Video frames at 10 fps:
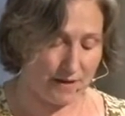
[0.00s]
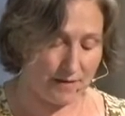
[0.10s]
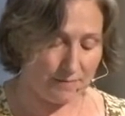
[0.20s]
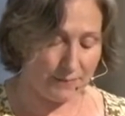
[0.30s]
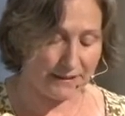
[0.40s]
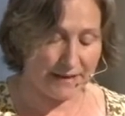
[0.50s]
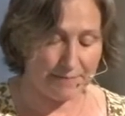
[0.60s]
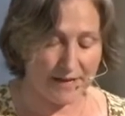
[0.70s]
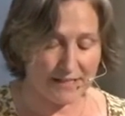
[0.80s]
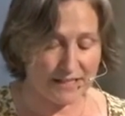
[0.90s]
But they
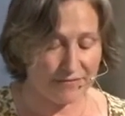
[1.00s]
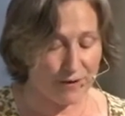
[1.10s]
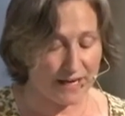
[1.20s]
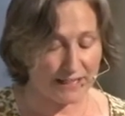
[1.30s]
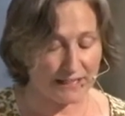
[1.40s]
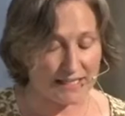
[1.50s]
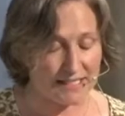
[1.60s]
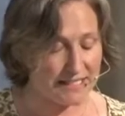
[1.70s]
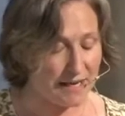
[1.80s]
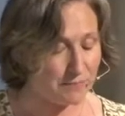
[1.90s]
must have recognized
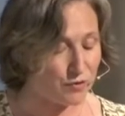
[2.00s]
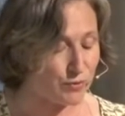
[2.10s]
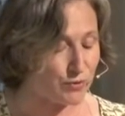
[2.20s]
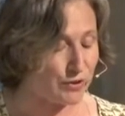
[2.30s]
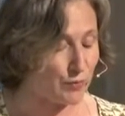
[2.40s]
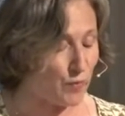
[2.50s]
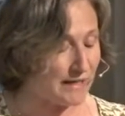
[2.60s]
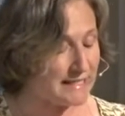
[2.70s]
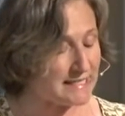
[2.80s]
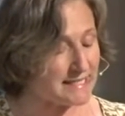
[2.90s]
some truth in what
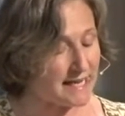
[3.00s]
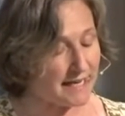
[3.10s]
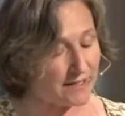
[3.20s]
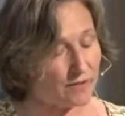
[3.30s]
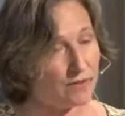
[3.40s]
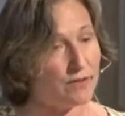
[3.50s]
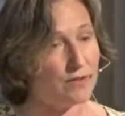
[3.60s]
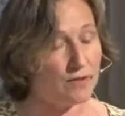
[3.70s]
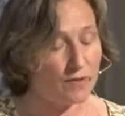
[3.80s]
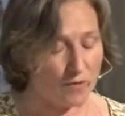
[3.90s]
he said,
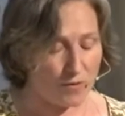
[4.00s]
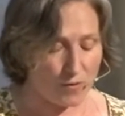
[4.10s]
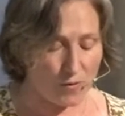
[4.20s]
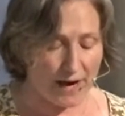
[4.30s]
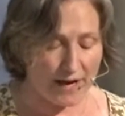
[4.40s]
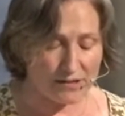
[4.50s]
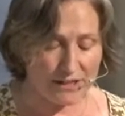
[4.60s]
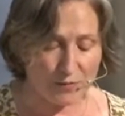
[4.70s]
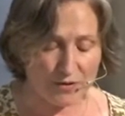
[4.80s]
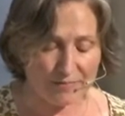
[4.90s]
or else he
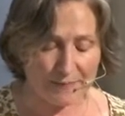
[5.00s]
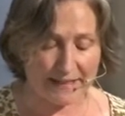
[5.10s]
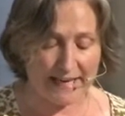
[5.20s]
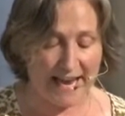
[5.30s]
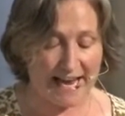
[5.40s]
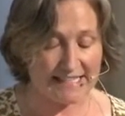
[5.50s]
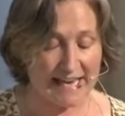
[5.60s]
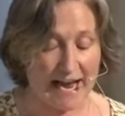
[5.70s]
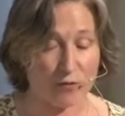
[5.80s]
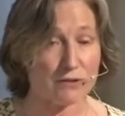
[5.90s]
would have been cast
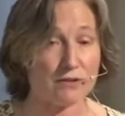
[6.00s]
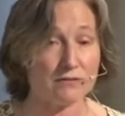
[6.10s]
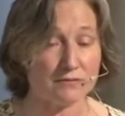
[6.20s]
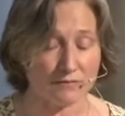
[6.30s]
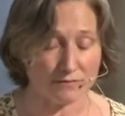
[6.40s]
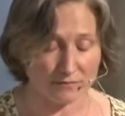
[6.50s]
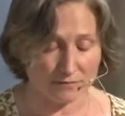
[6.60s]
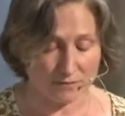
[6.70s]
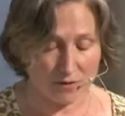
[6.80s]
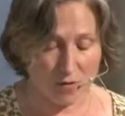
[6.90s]
out
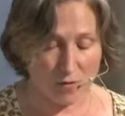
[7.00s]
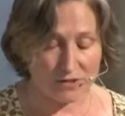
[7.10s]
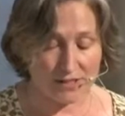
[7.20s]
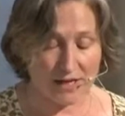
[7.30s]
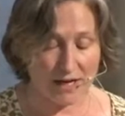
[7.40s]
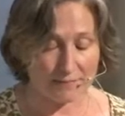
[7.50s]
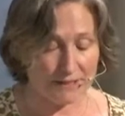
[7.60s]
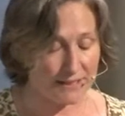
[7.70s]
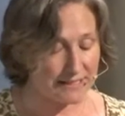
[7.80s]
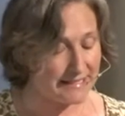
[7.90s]
or succumbed to
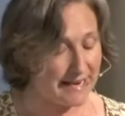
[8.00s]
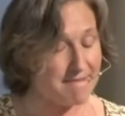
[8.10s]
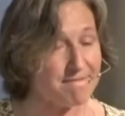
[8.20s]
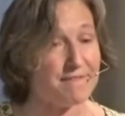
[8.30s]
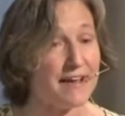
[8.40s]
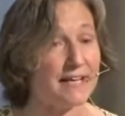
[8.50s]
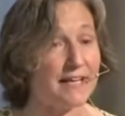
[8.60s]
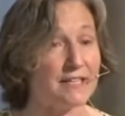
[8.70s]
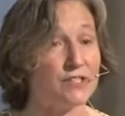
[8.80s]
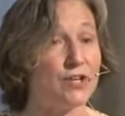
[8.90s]
the same fate
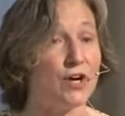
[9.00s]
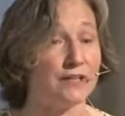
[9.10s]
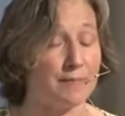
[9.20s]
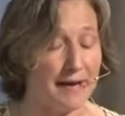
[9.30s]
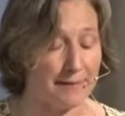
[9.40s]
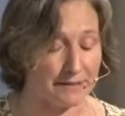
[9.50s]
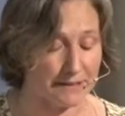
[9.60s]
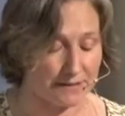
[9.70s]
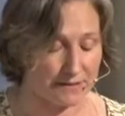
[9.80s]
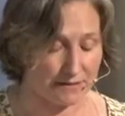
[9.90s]
as John the Baptist.